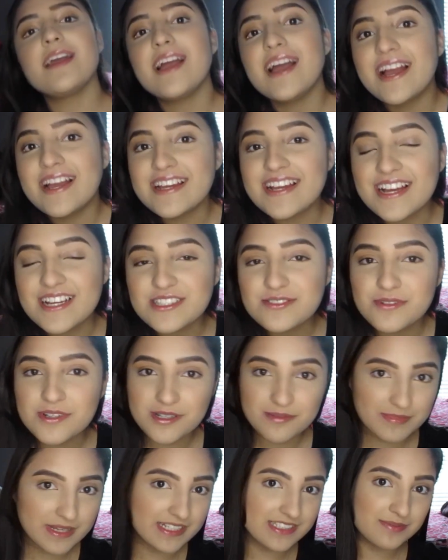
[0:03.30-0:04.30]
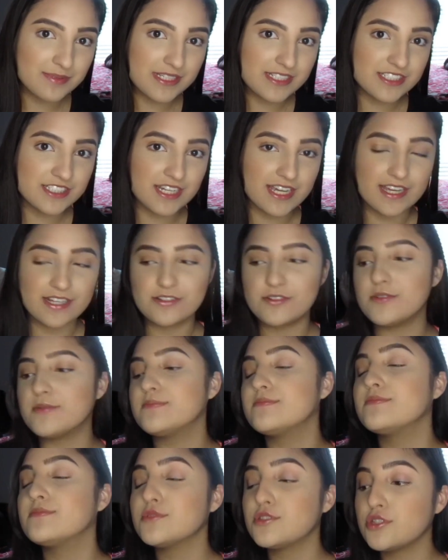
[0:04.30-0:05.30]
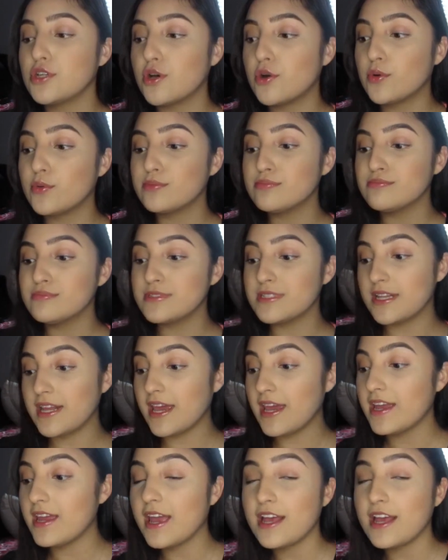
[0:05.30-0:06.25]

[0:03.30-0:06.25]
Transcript: Hi guys, welcome back to my channel. So today,